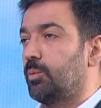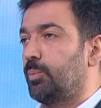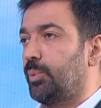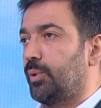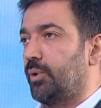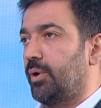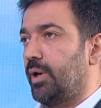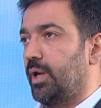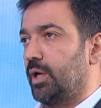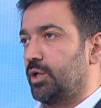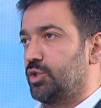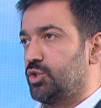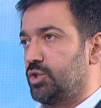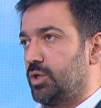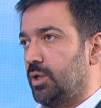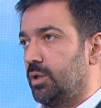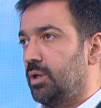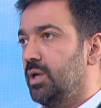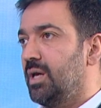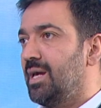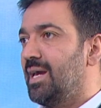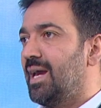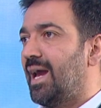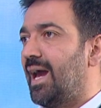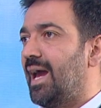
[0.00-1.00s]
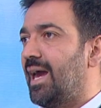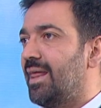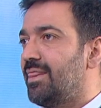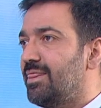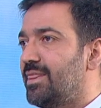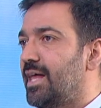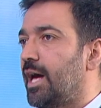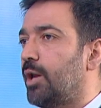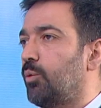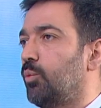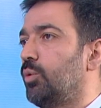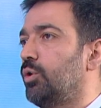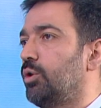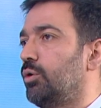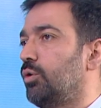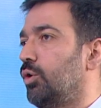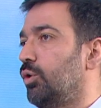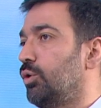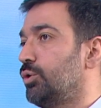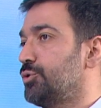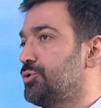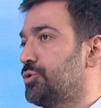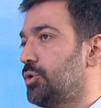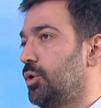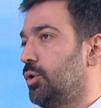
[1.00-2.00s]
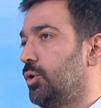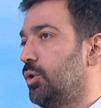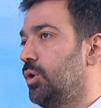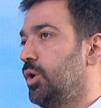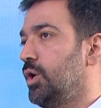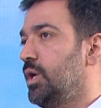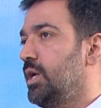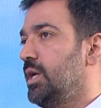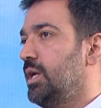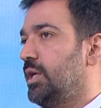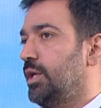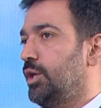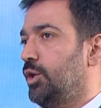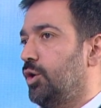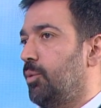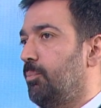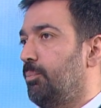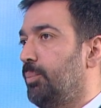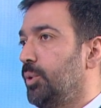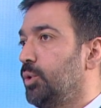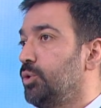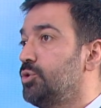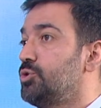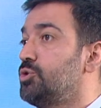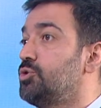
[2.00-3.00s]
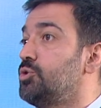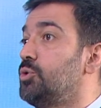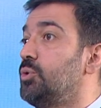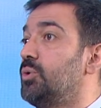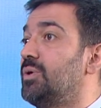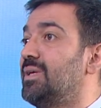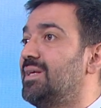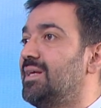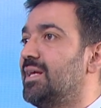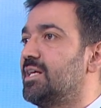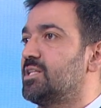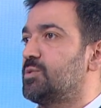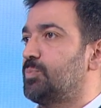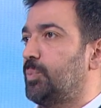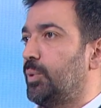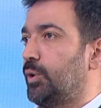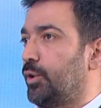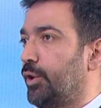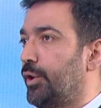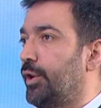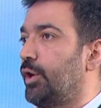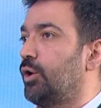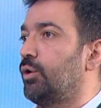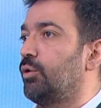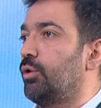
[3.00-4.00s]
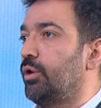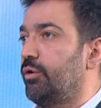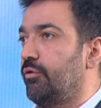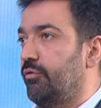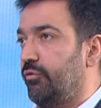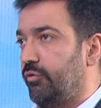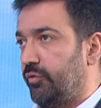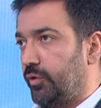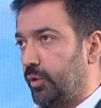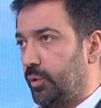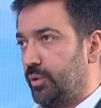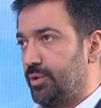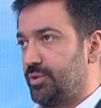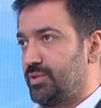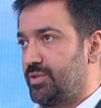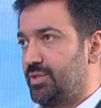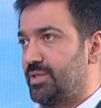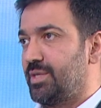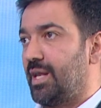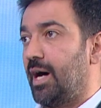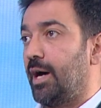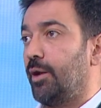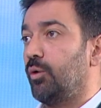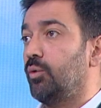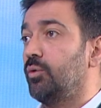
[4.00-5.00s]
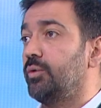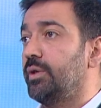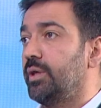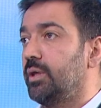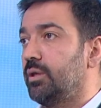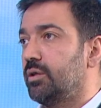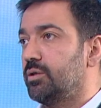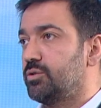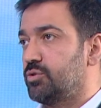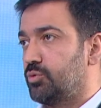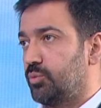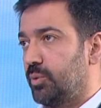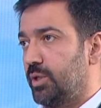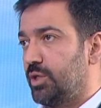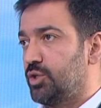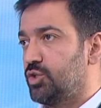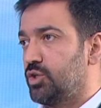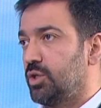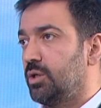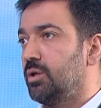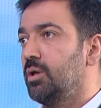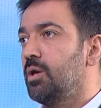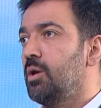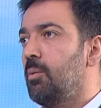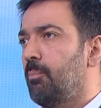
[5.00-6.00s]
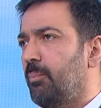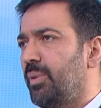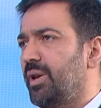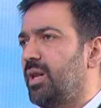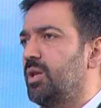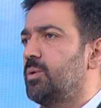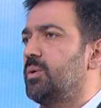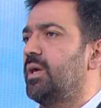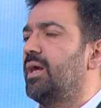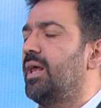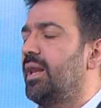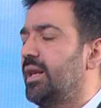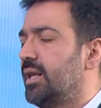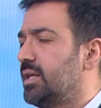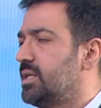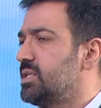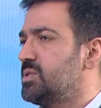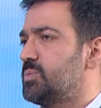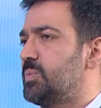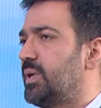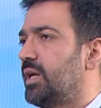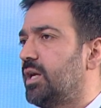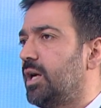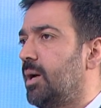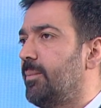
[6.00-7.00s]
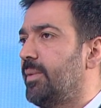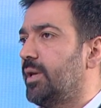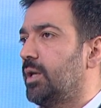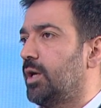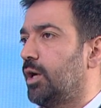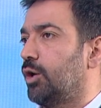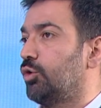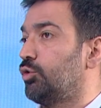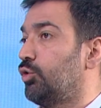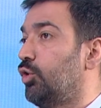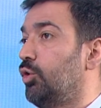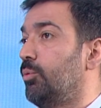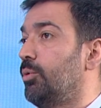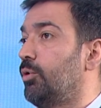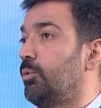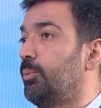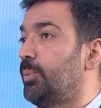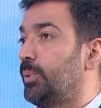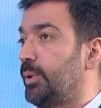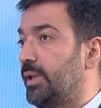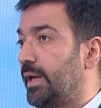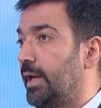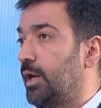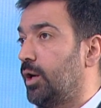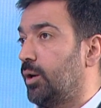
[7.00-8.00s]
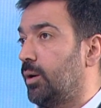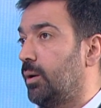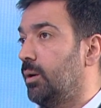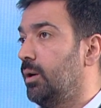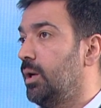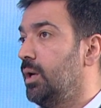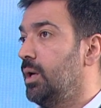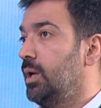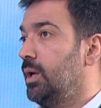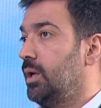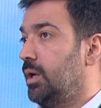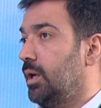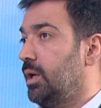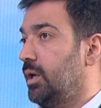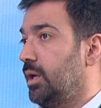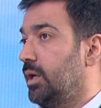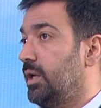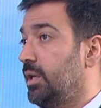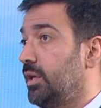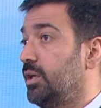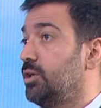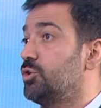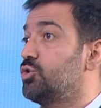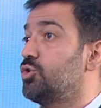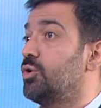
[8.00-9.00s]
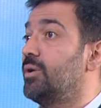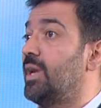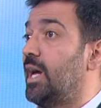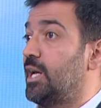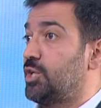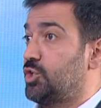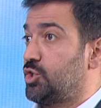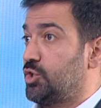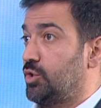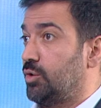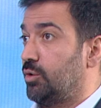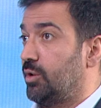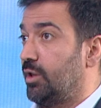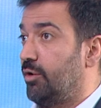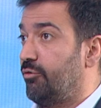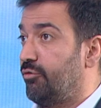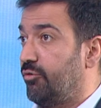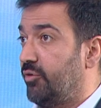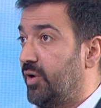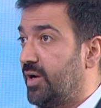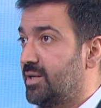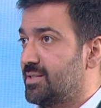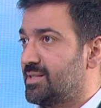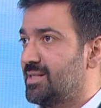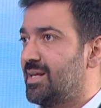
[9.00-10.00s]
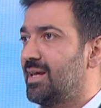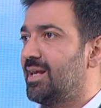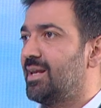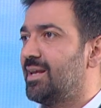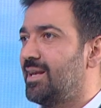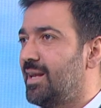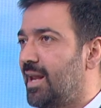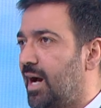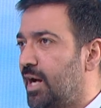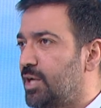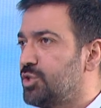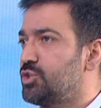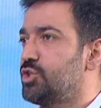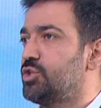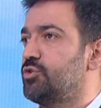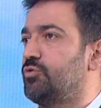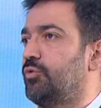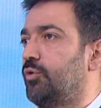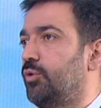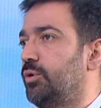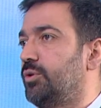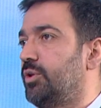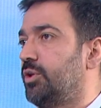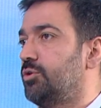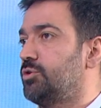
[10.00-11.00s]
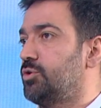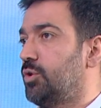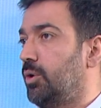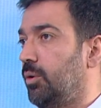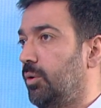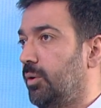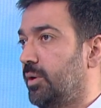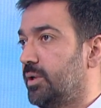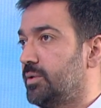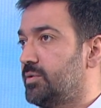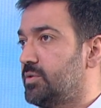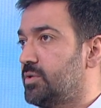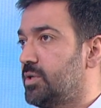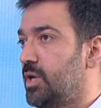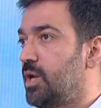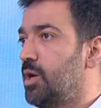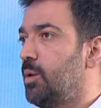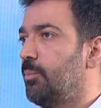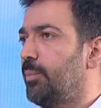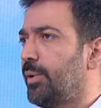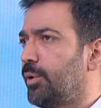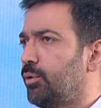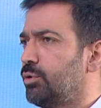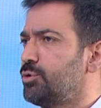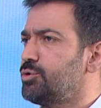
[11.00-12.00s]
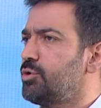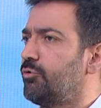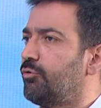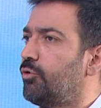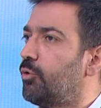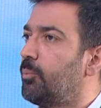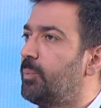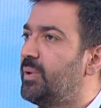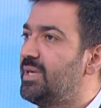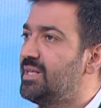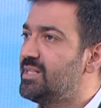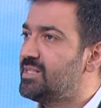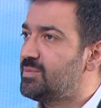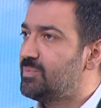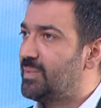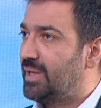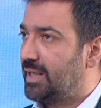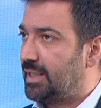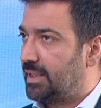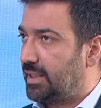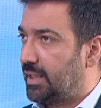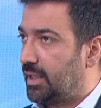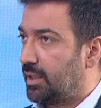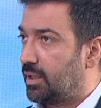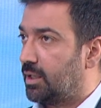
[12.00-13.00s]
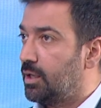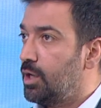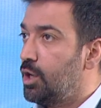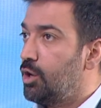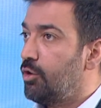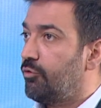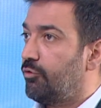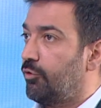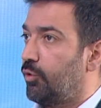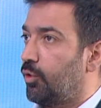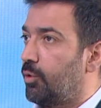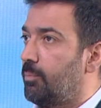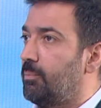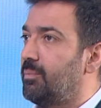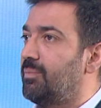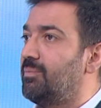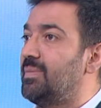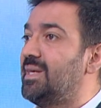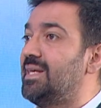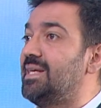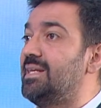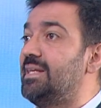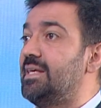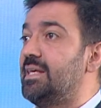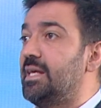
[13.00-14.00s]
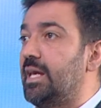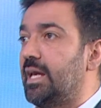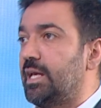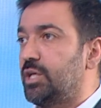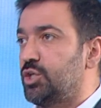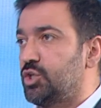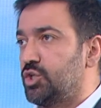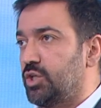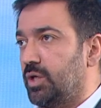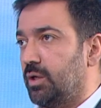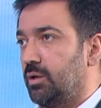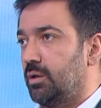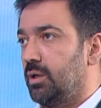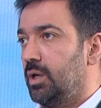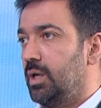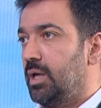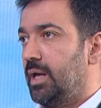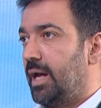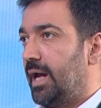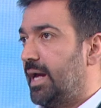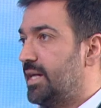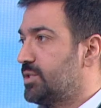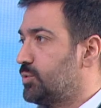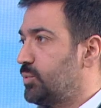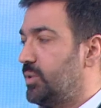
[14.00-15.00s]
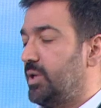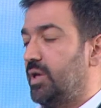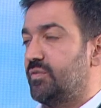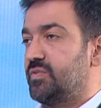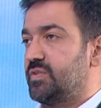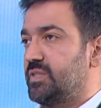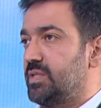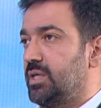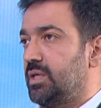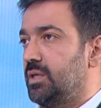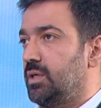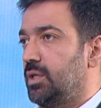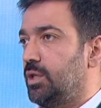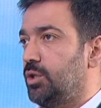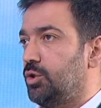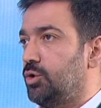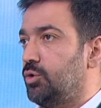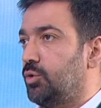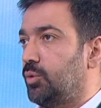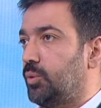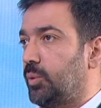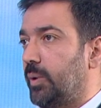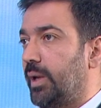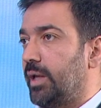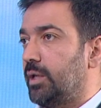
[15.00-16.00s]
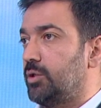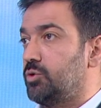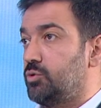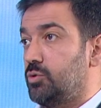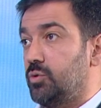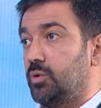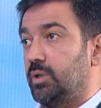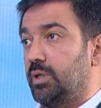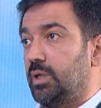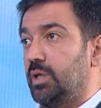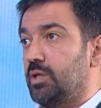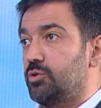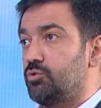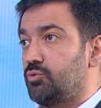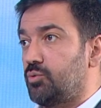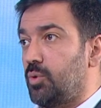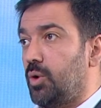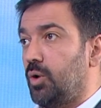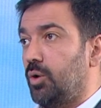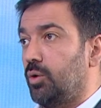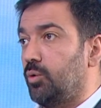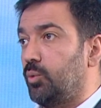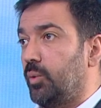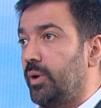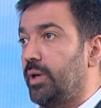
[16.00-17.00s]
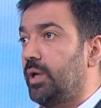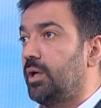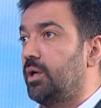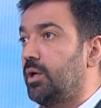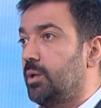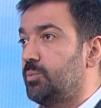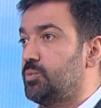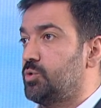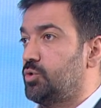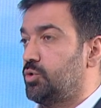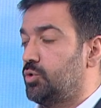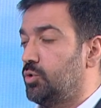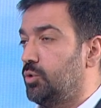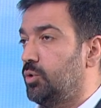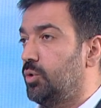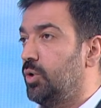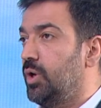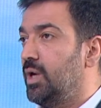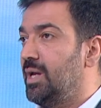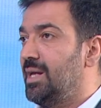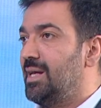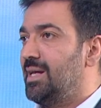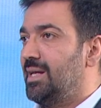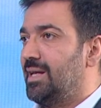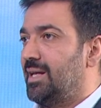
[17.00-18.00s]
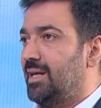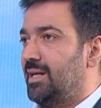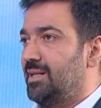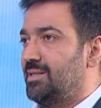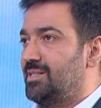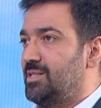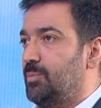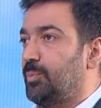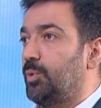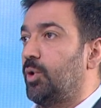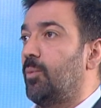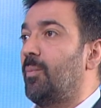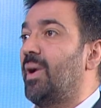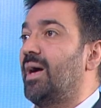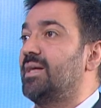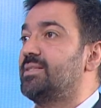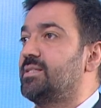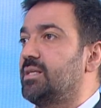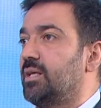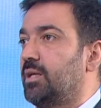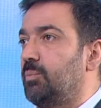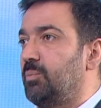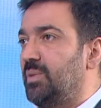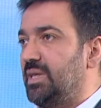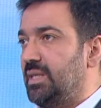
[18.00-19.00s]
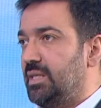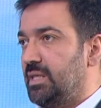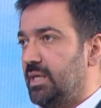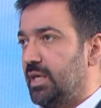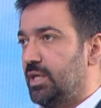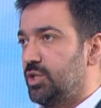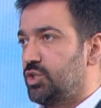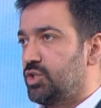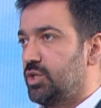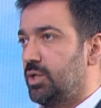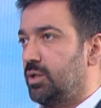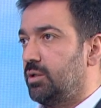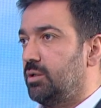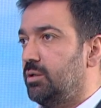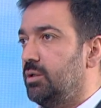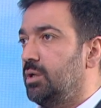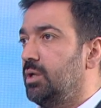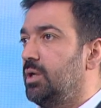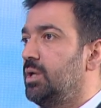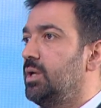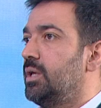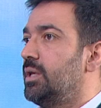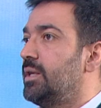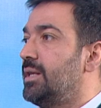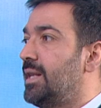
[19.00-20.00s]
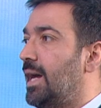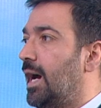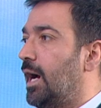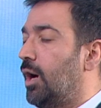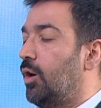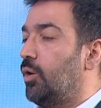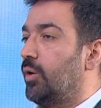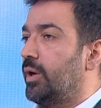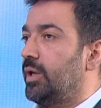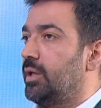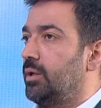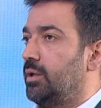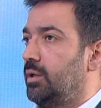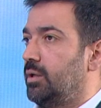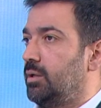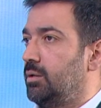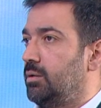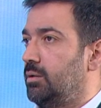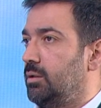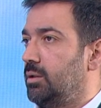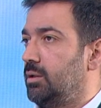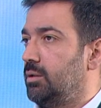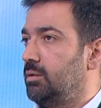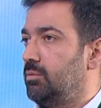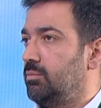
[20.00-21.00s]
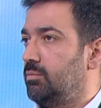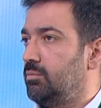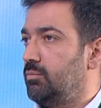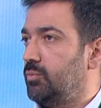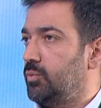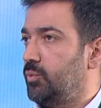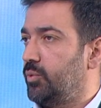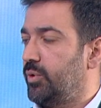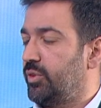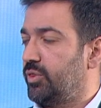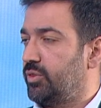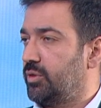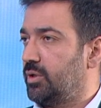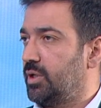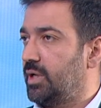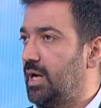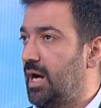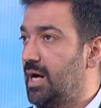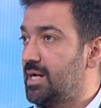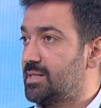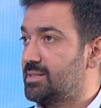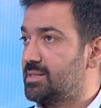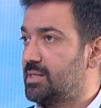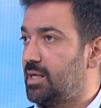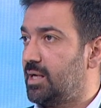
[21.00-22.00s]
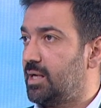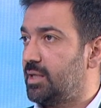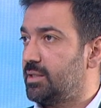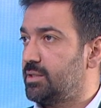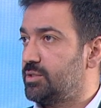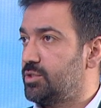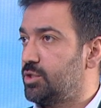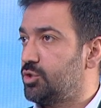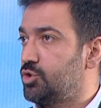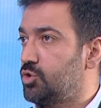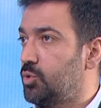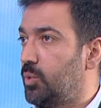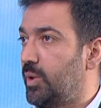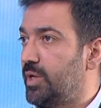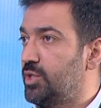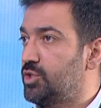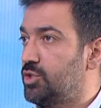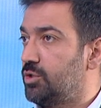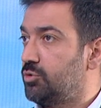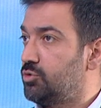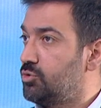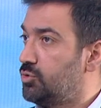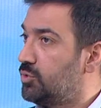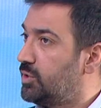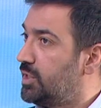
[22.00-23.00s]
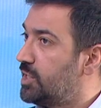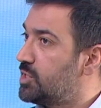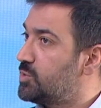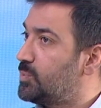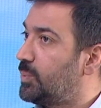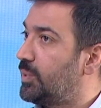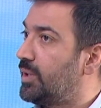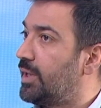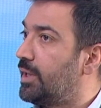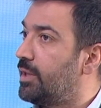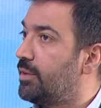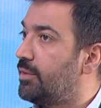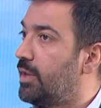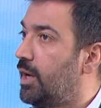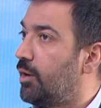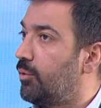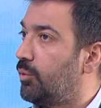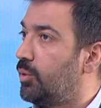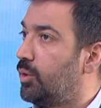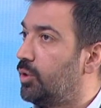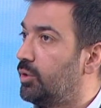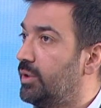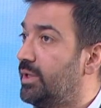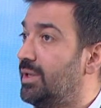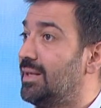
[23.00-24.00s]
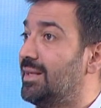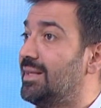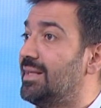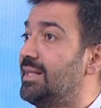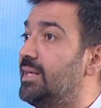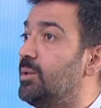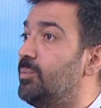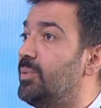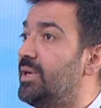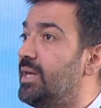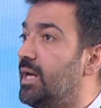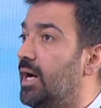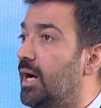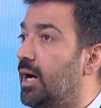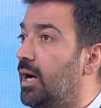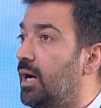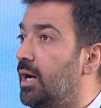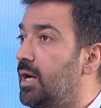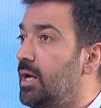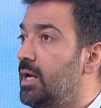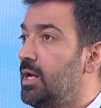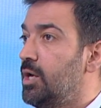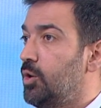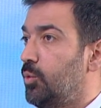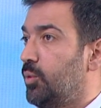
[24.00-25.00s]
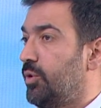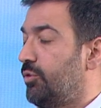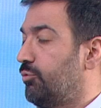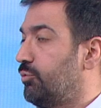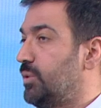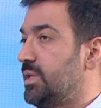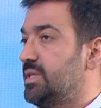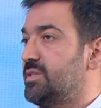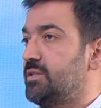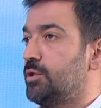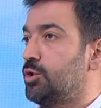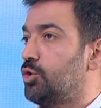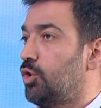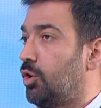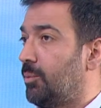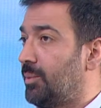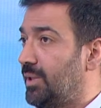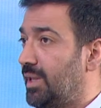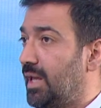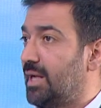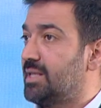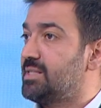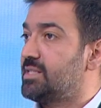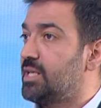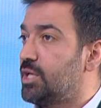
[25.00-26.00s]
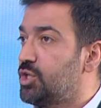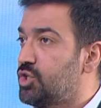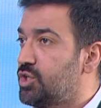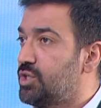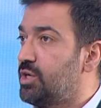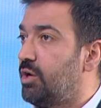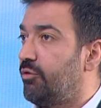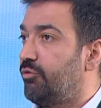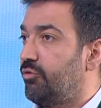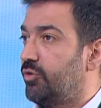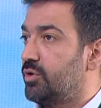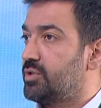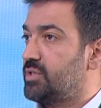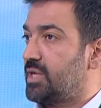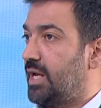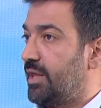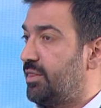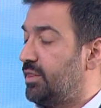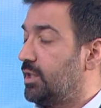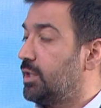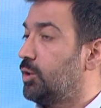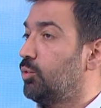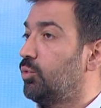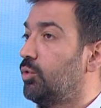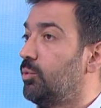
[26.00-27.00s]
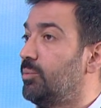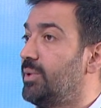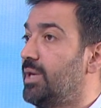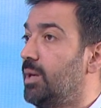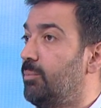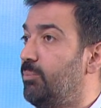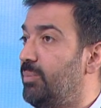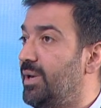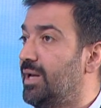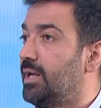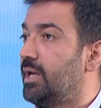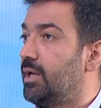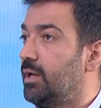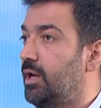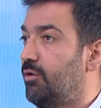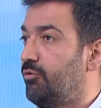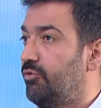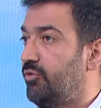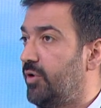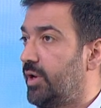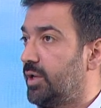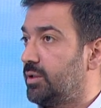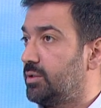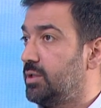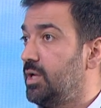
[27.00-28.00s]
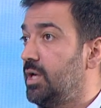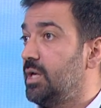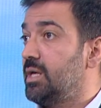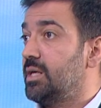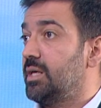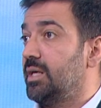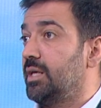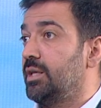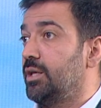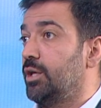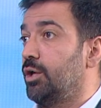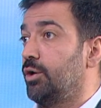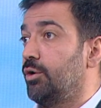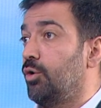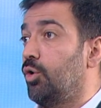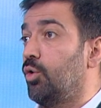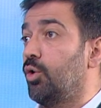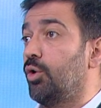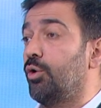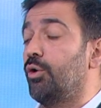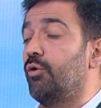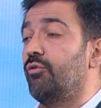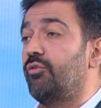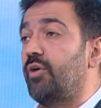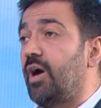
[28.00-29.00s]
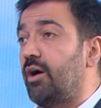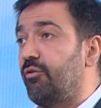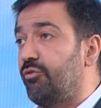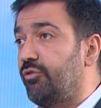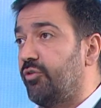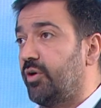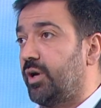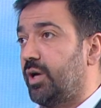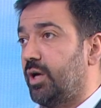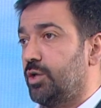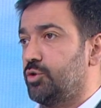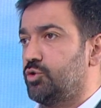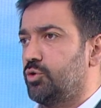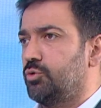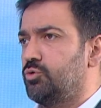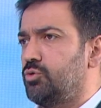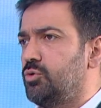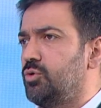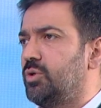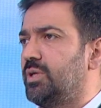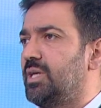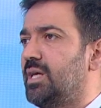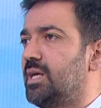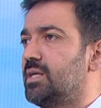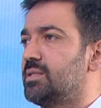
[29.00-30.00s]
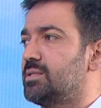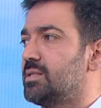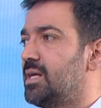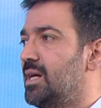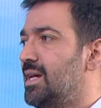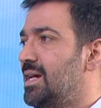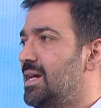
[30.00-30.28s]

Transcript: production, and that will also, boost Turkey's political influence, not only in its region, but it is becoming a global player in international affairs, not just for deterrence, but also for peacemaking, for mediation. As we have seen in Ukraine, Turkey's role when it comes to diplomatic mediation. Now with Gaza situation, Turkey is playing that role. In Libya, with recent normalization efforts, I think it will be a big effect in Horn of Africa. So Turkey's